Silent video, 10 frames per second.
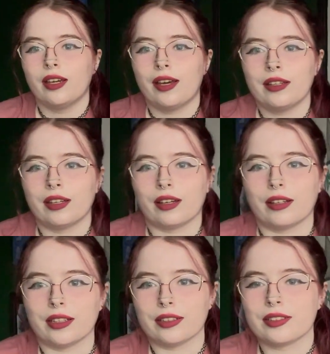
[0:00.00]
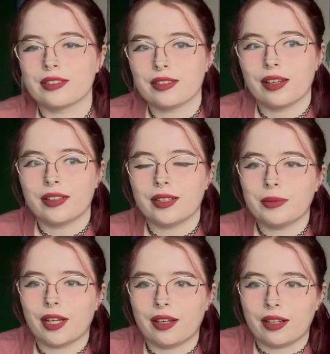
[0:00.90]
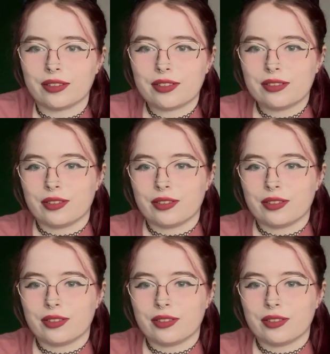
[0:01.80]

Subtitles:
Hi guys, I'm Cass,